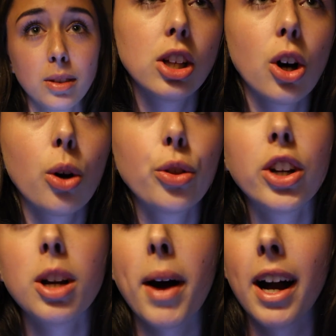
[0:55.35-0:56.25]
The whole
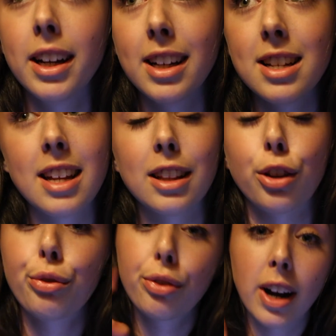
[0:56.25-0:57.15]
theory behind it is that
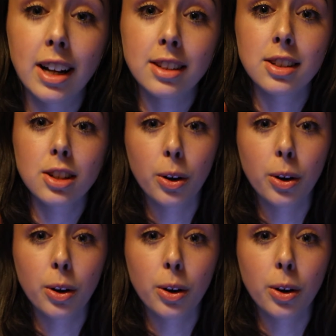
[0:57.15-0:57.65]
the friends